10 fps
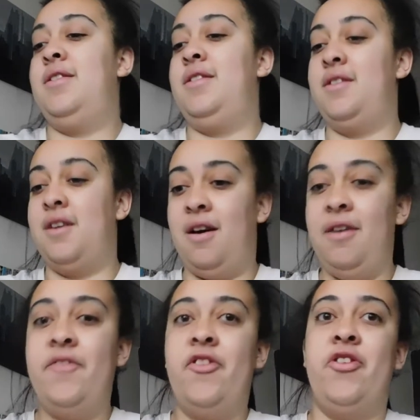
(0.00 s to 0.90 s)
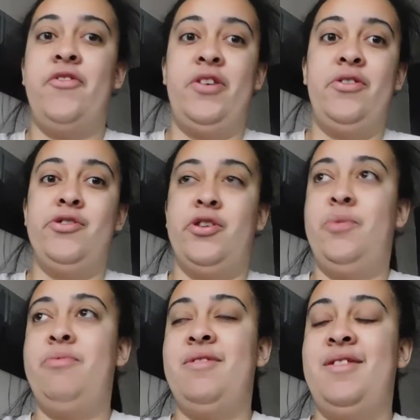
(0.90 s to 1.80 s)
the hunt for a real job,
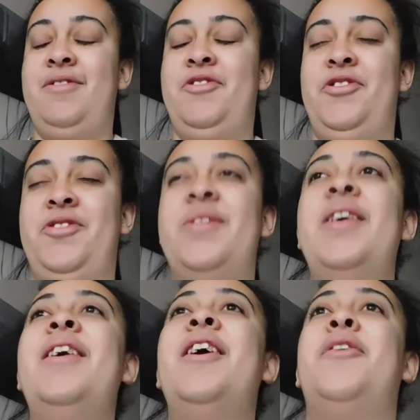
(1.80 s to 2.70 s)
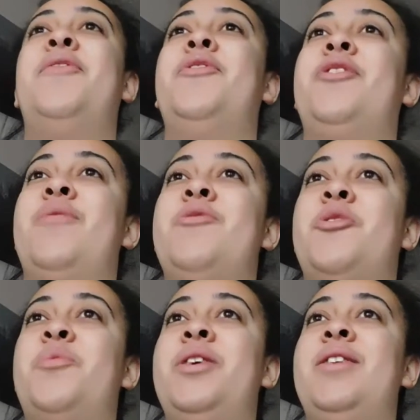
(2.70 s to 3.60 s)
a full-time
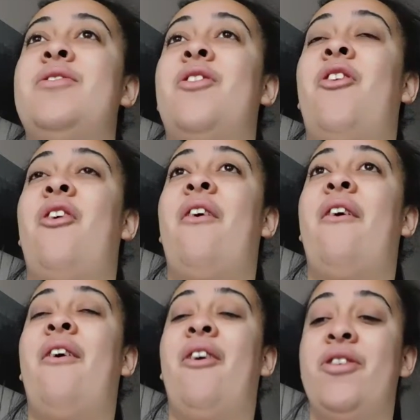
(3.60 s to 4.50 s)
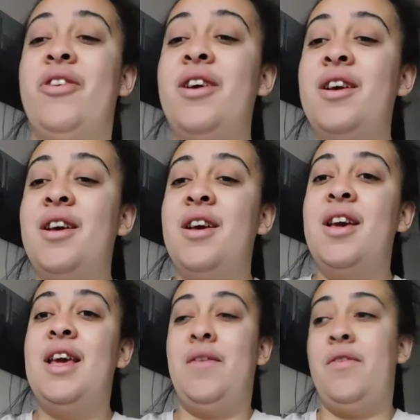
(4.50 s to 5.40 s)
job, is on,
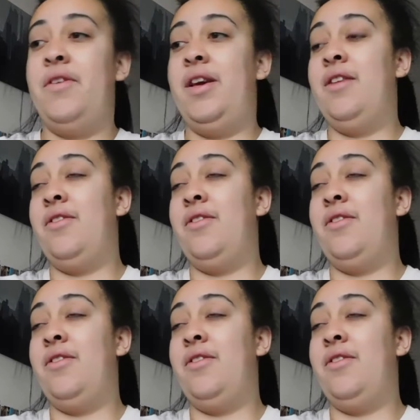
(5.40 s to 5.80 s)
even if it is a